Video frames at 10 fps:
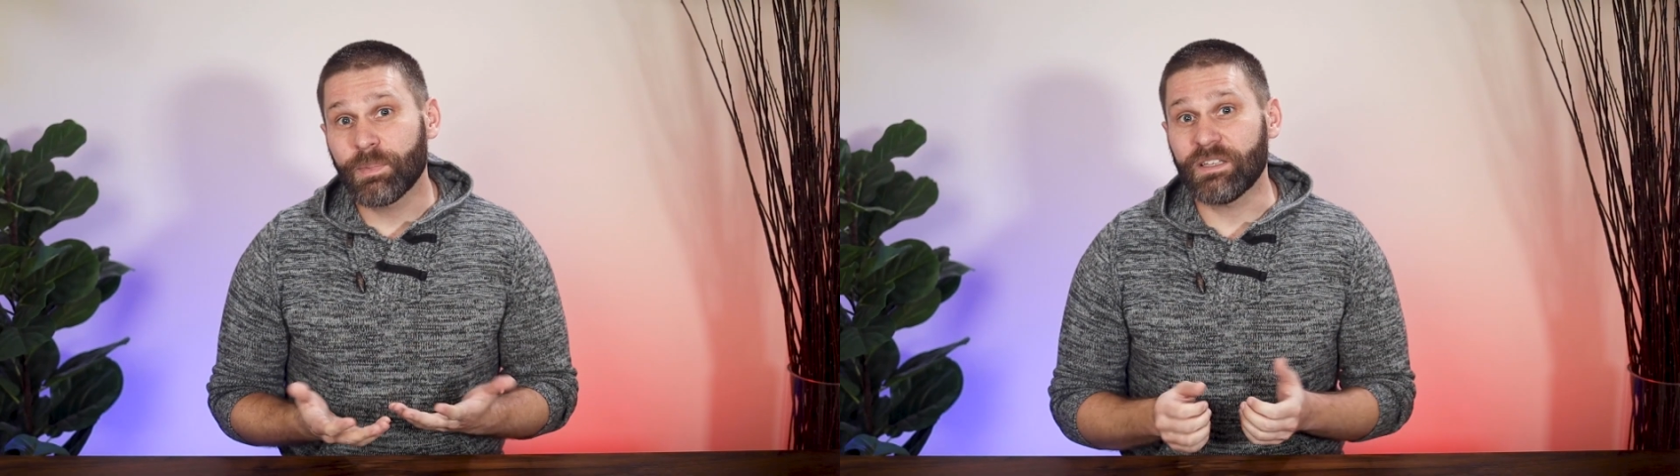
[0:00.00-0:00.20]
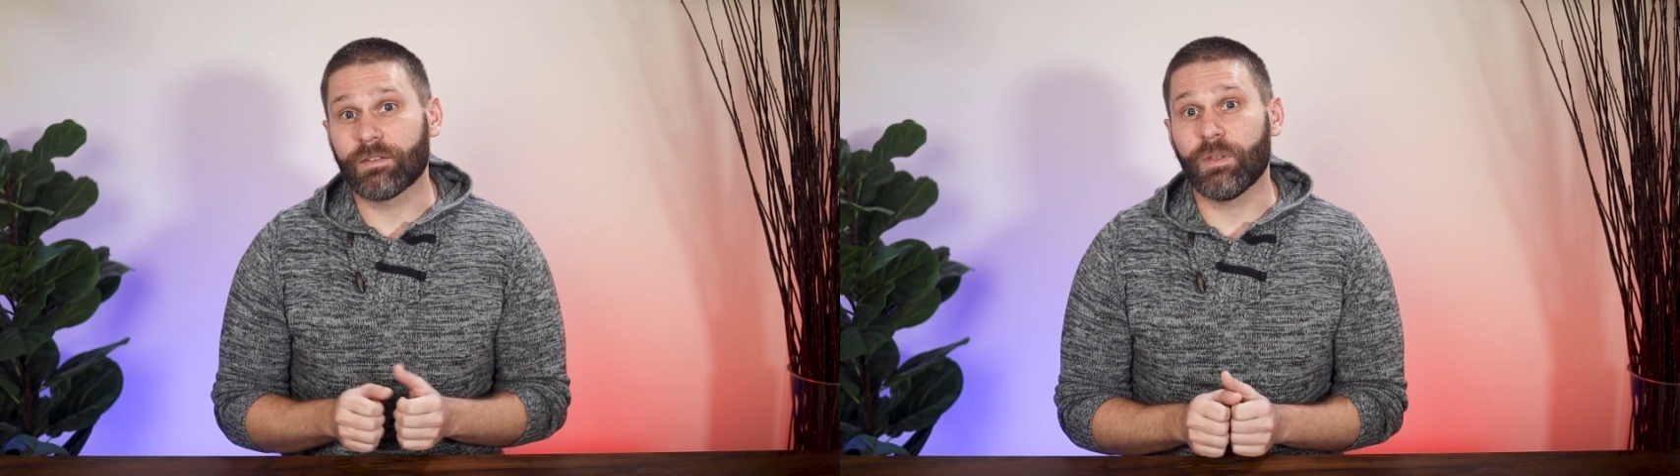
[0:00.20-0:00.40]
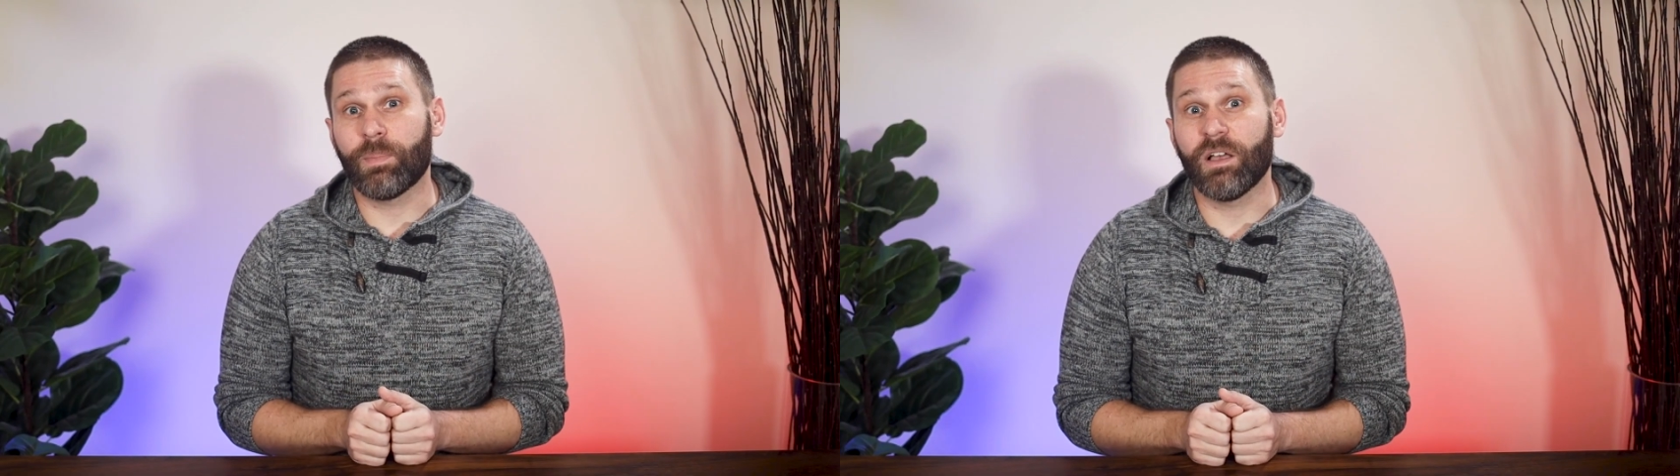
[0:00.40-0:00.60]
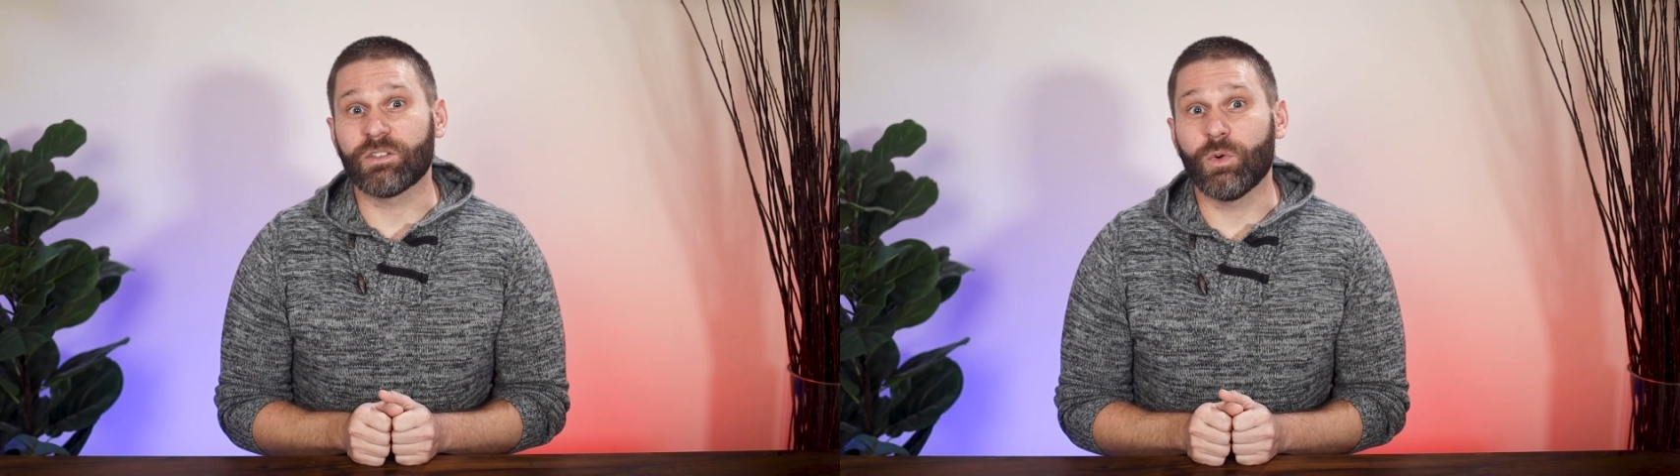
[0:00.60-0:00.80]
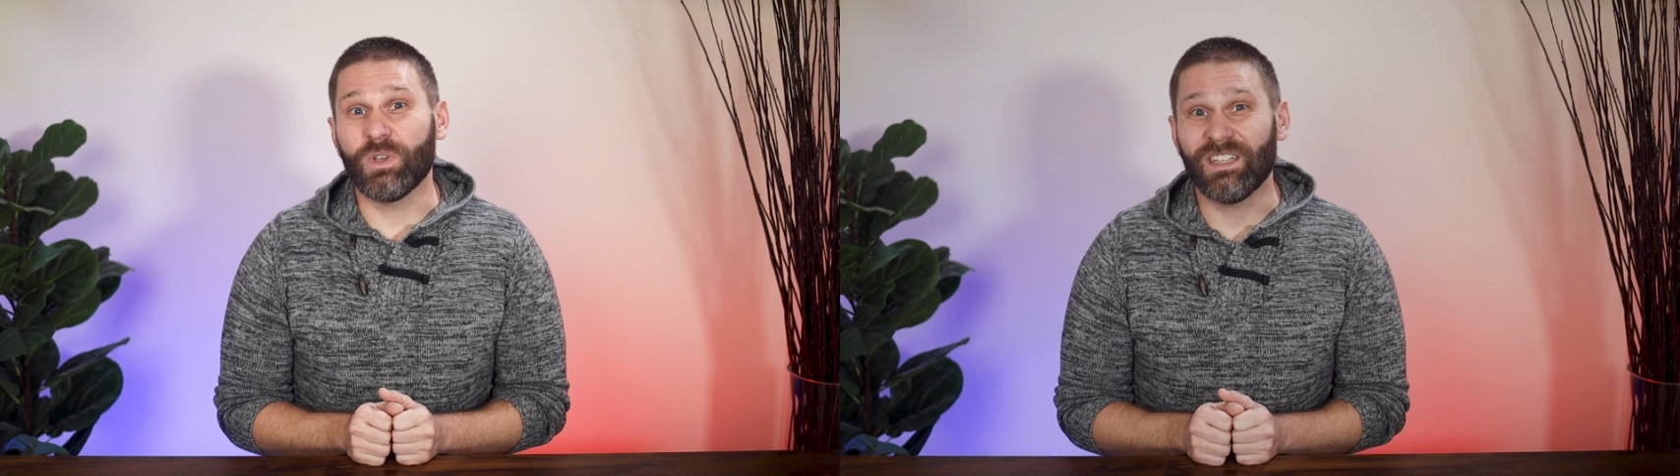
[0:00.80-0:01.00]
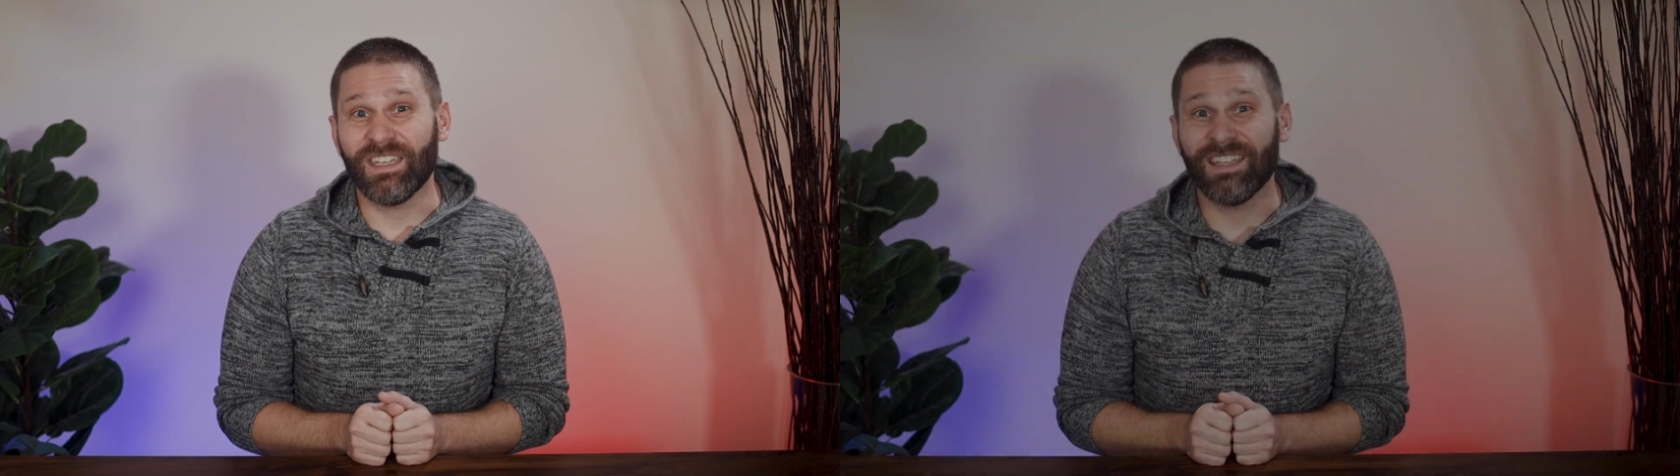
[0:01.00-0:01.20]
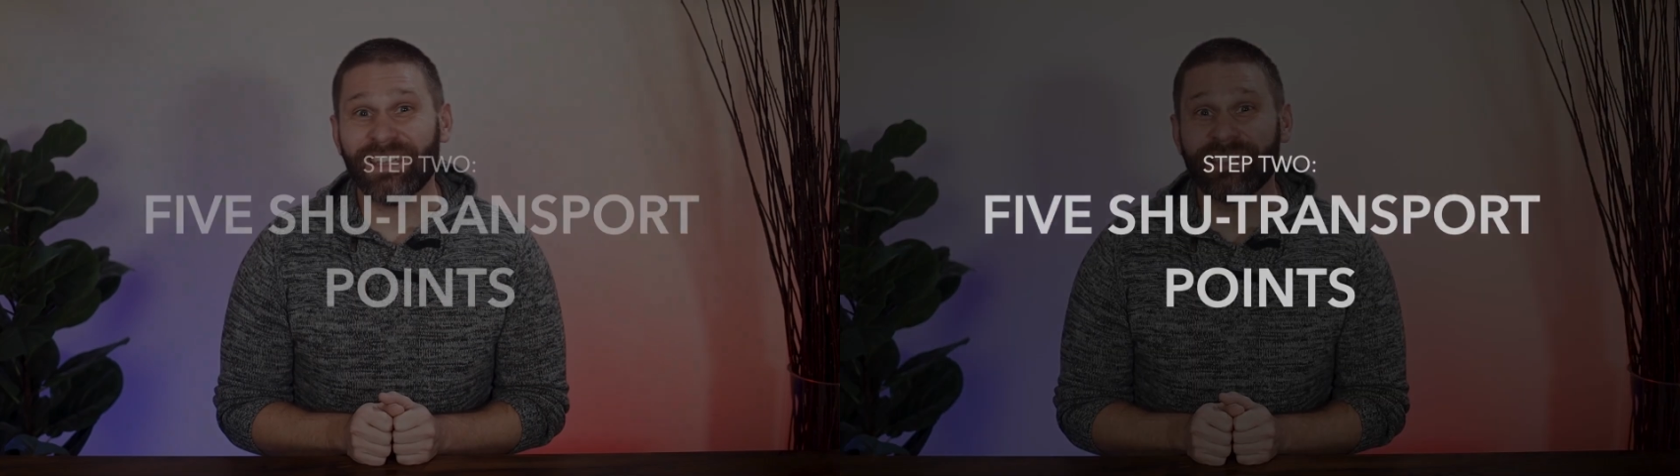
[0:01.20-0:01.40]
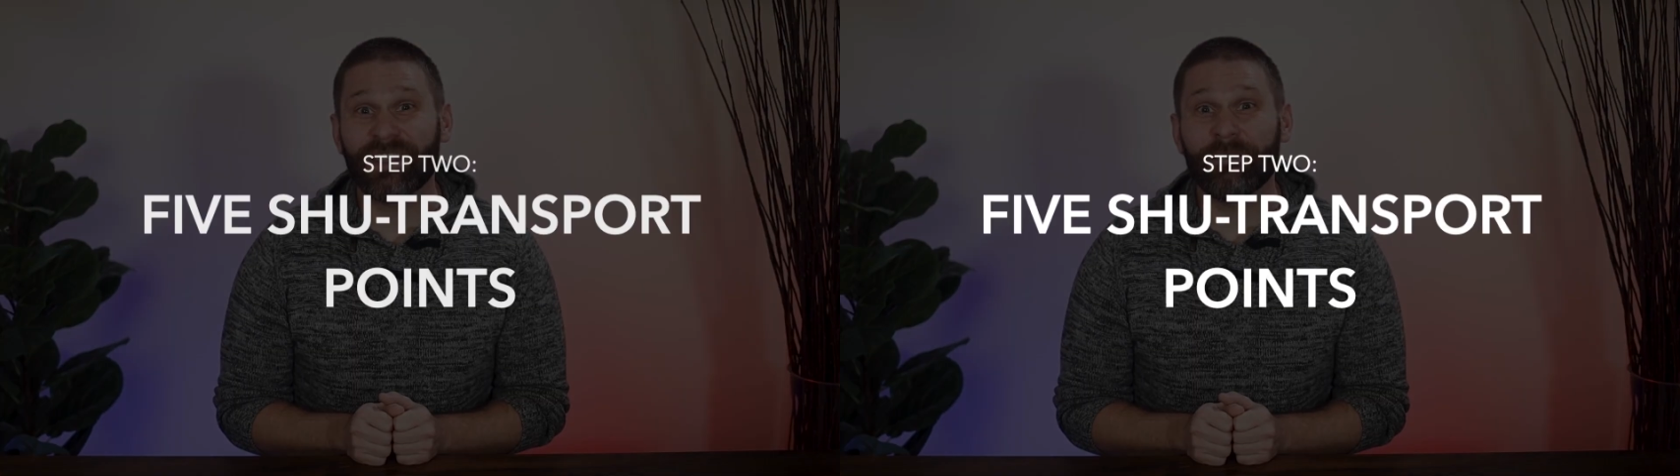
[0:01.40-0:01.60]
piece of the puzzle we need
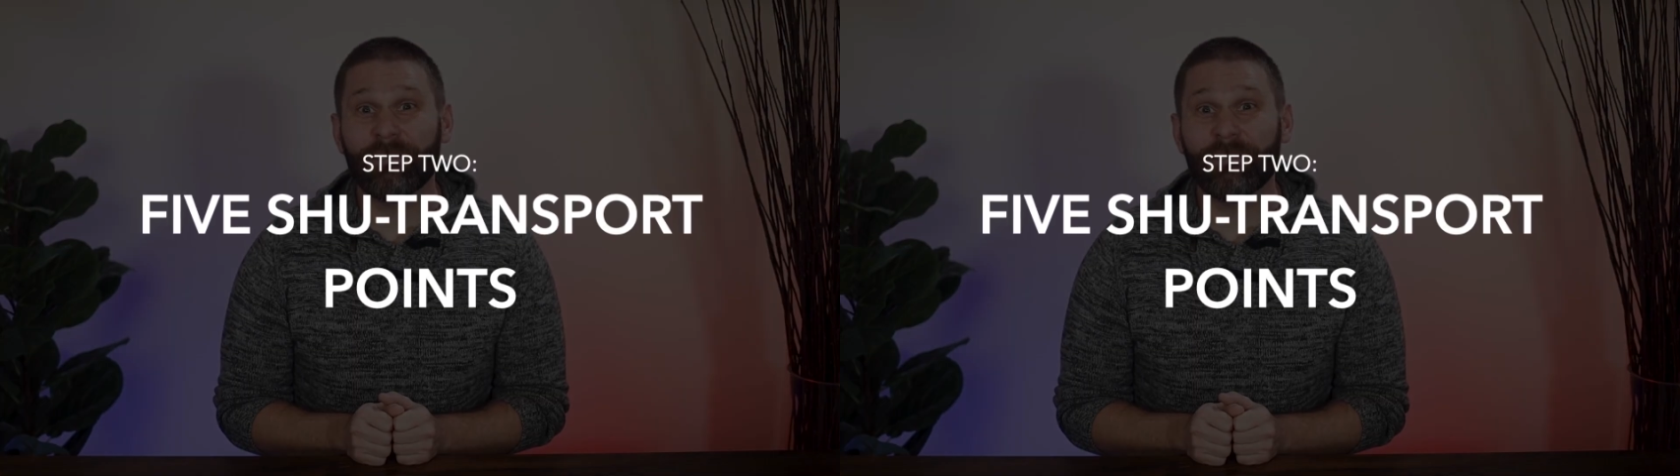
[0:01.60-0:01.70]
is the